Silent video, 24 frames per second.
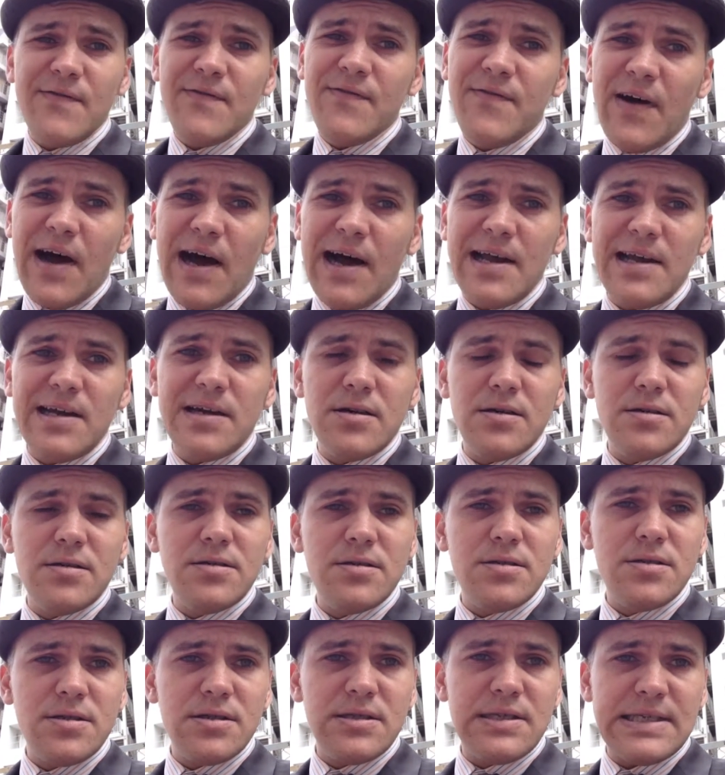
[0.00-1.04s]
vile,
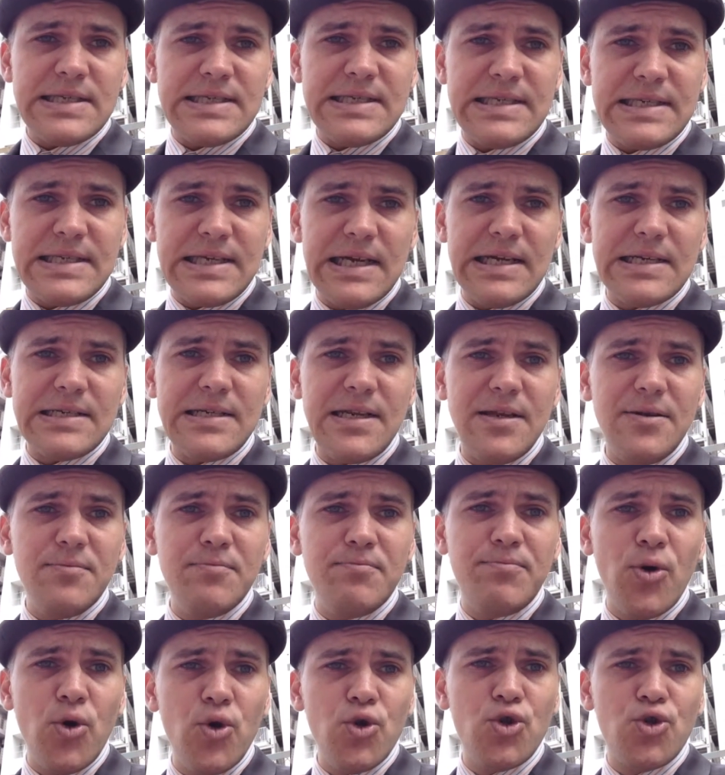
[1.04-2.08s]
disgusting
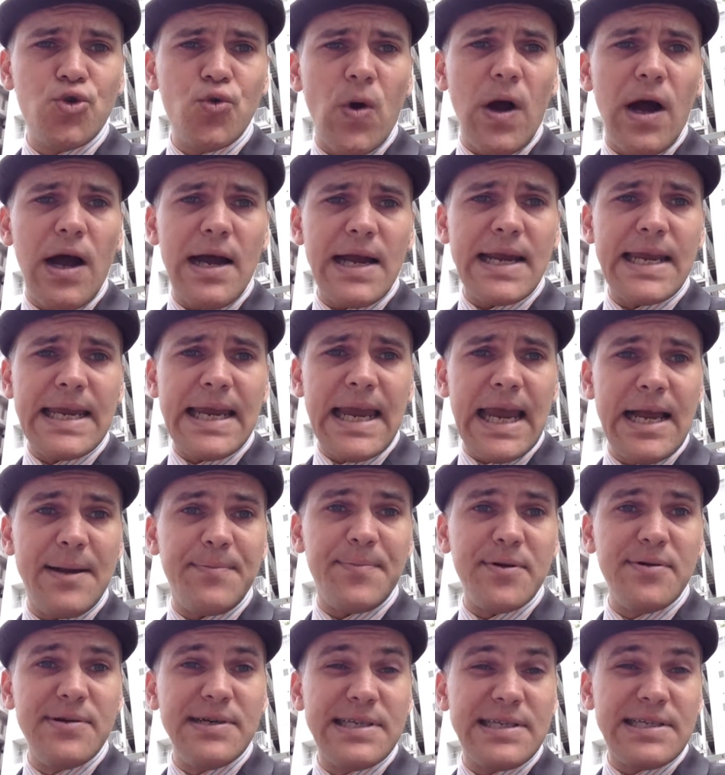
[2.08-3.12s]
bourgeois
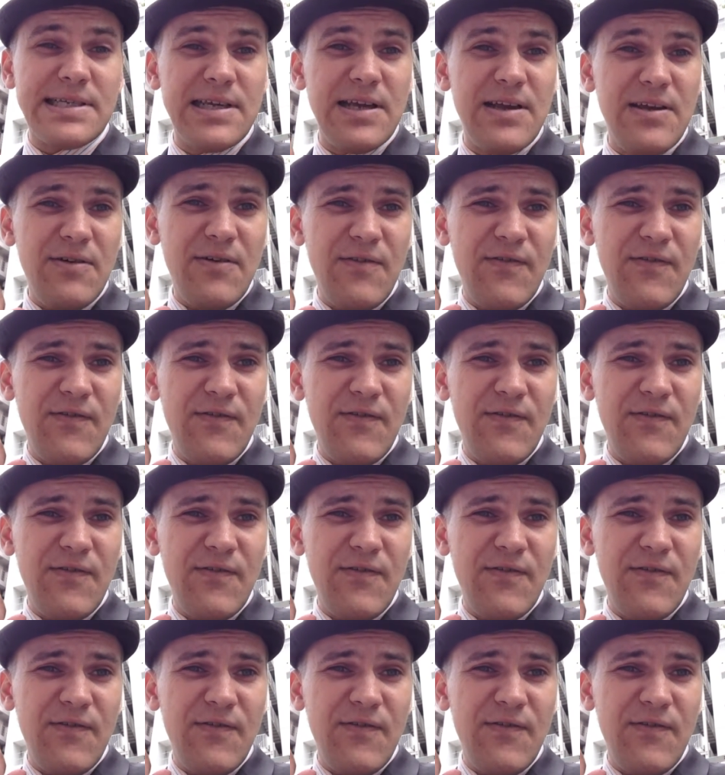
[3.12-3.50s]
capitalist